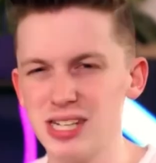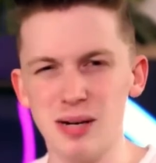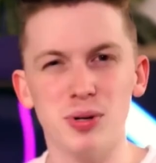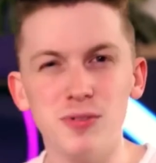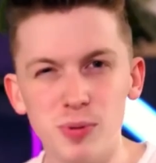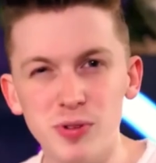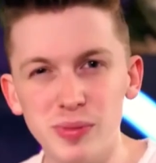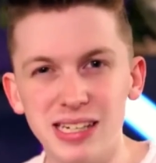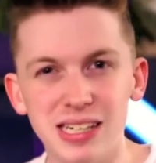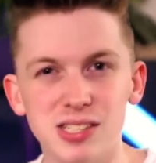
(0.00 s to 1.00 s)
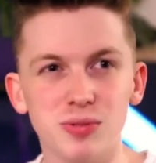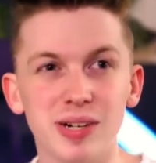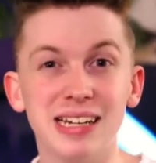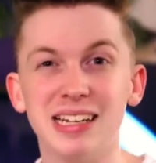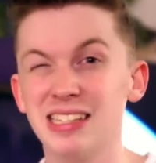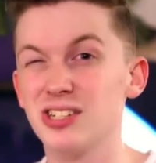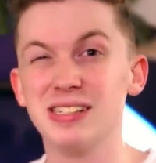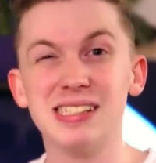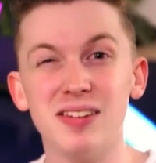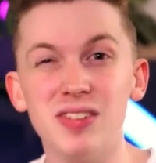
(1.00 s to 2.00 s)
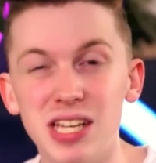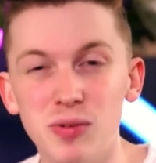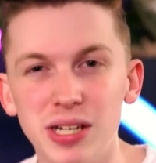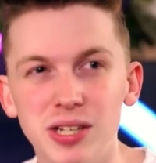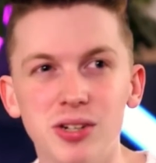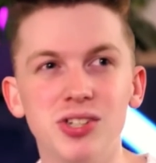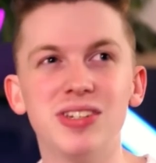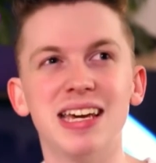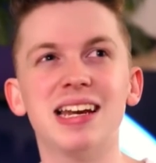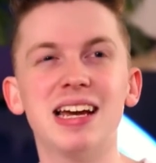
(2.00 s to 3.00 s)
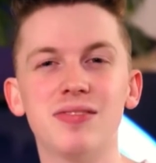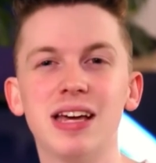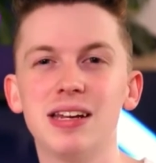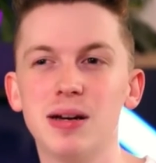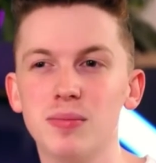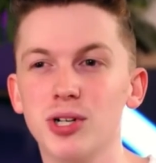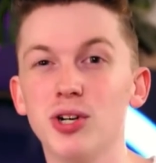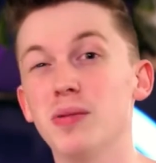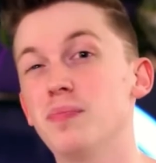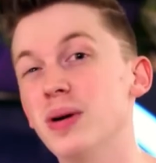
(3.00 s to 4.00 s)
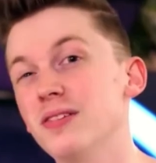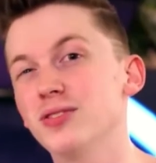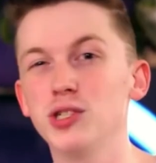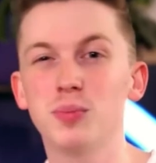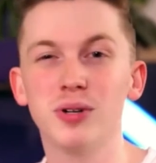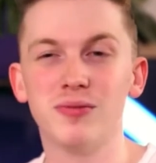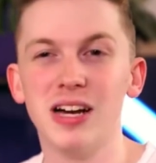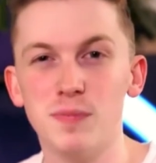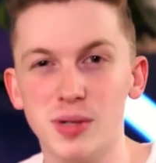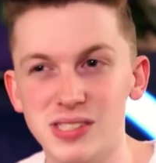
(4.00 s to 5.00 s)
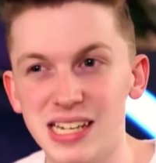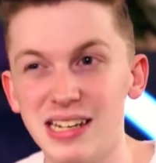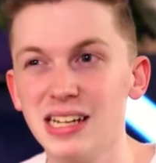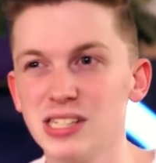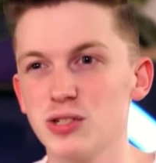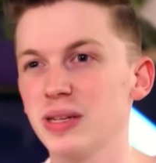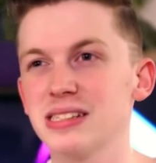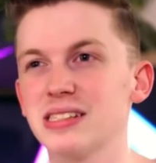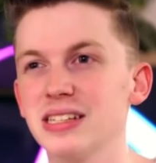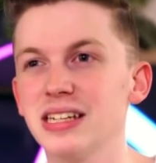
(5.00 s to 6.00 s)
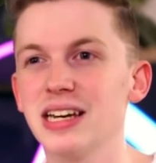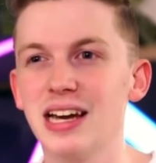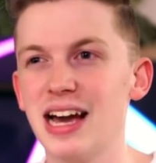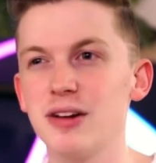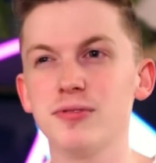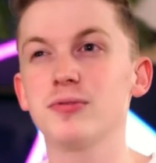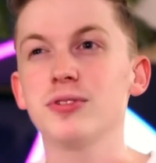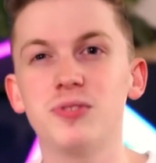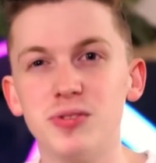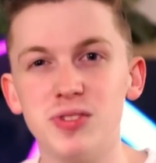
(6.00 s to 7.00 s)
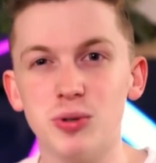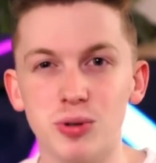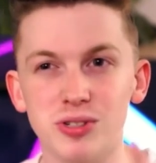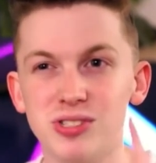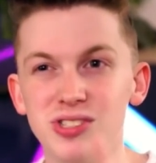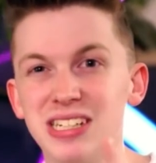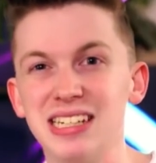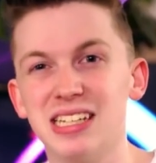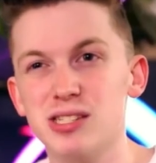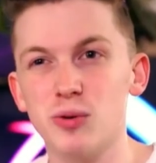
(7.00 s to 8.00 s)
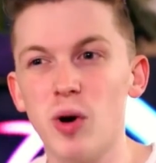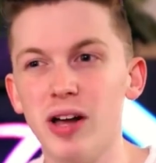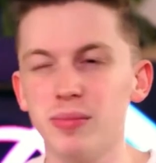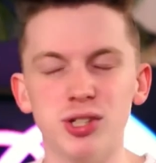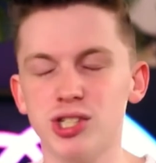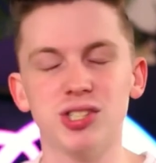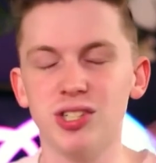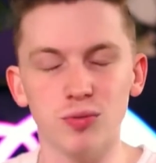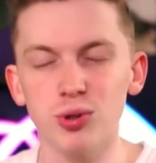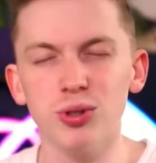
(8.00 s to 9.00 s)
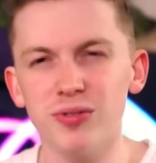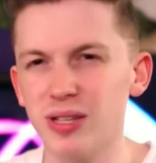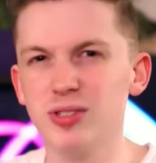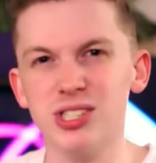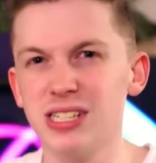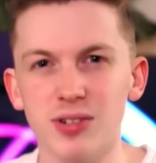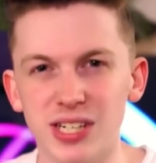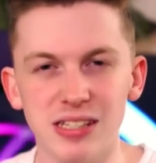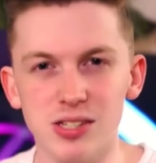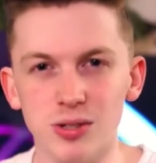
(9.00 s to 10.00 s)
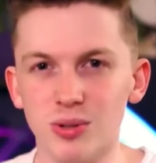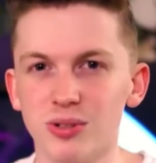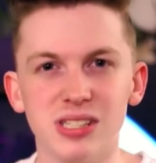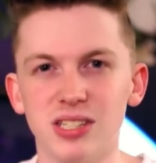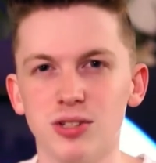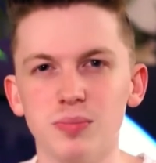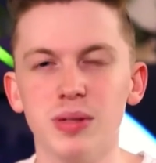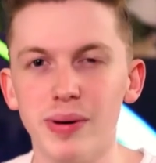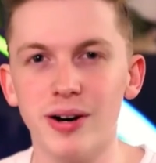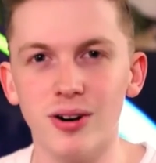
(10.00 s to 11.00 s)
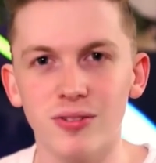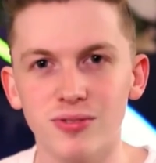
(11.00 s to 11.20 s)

So yeah, pre-fulfillment cancel rate, it's on a 7-day window. You can't have that number go above 2.5%. So basically, out of every 50 orders, you can cancel one, but just, rule of thumb, just never cancel orders and you'll be better